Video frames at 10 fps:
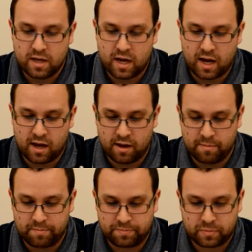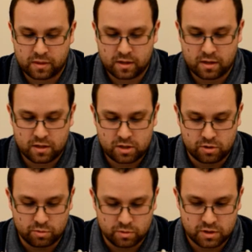Um,
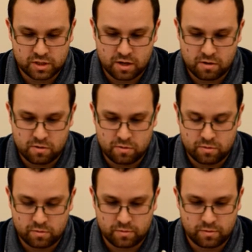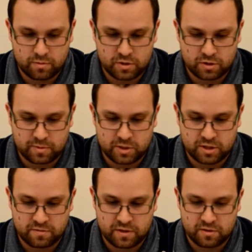cool, so we talked about
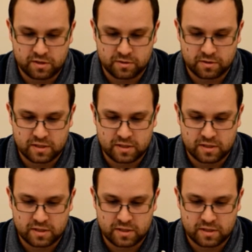Java